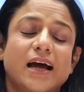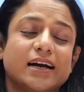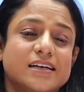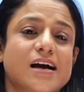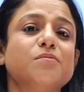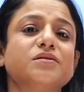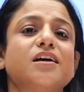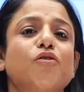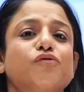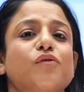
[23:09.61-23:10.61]
that comes
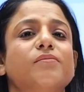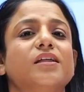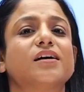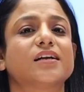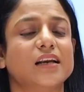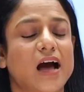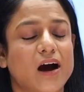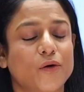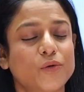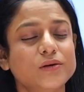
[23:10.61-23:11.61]
down from the
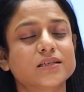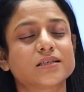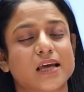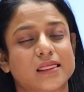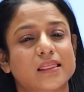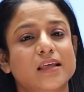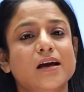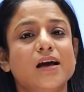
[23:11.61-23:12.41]
clouds, and